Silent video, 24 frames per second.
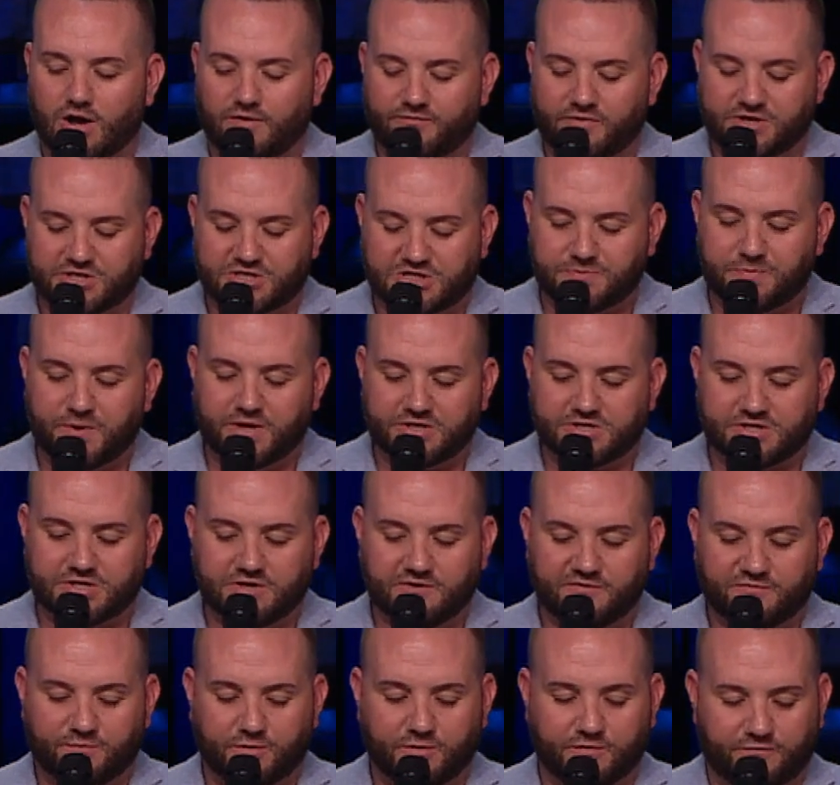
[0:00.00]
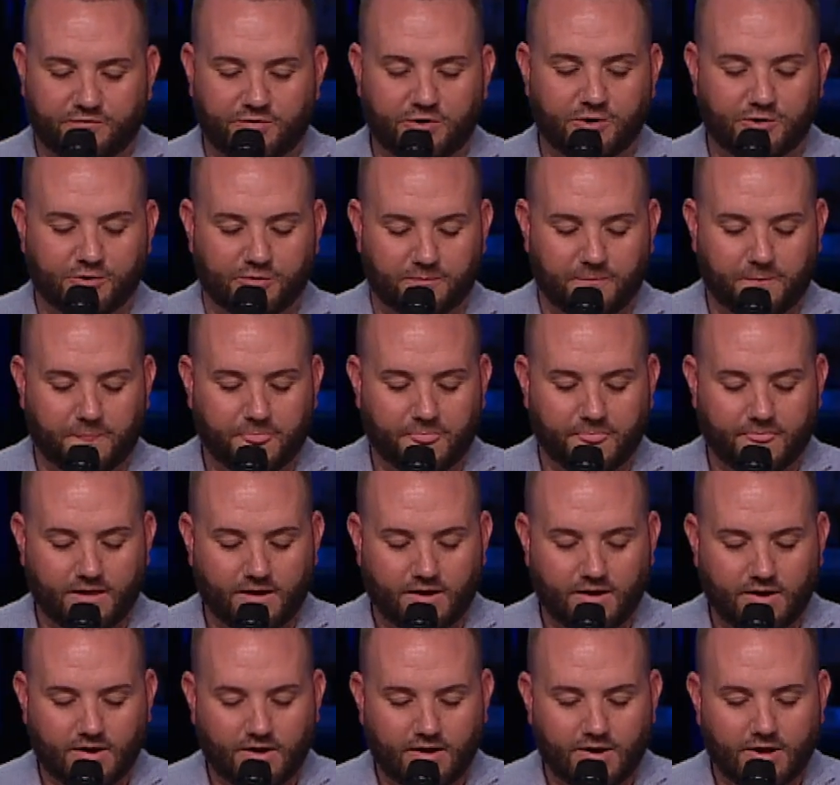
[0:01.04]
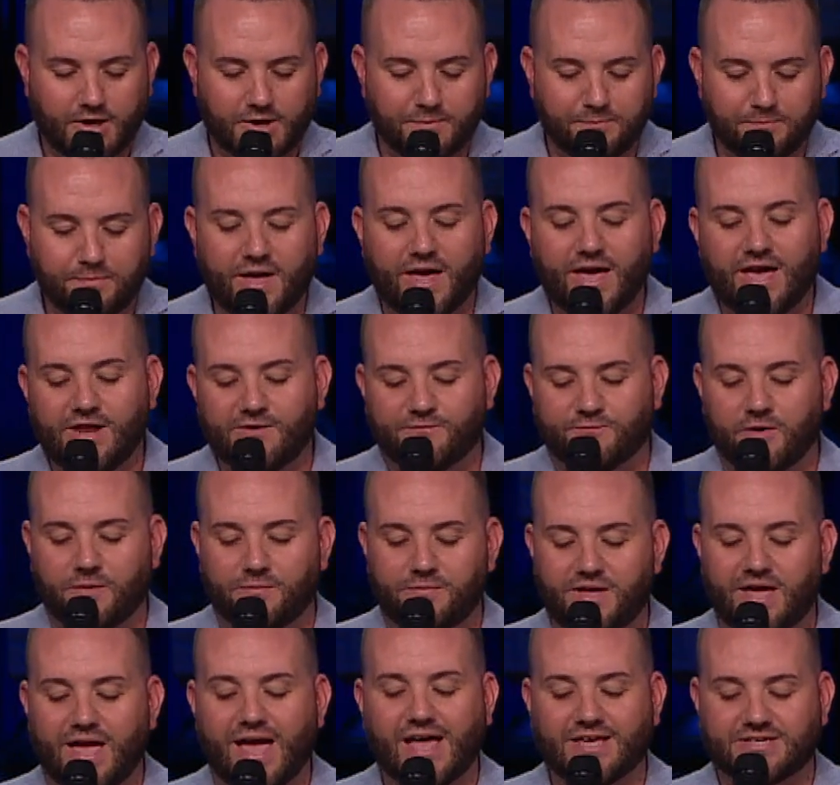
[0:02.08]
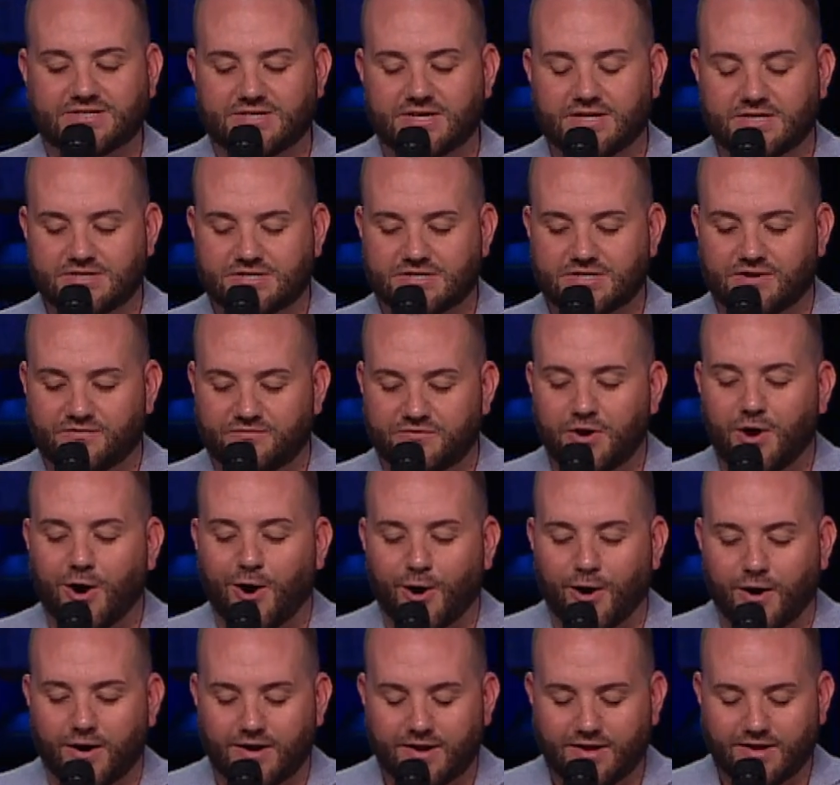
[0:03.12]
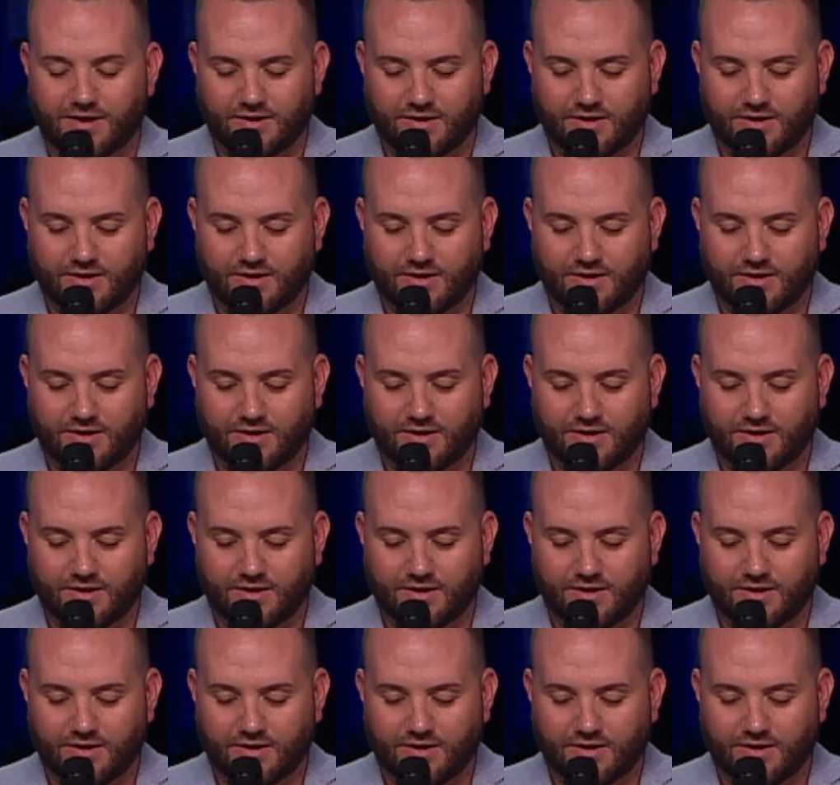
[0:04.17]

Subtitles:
of expensive perfume made from the essence of nard,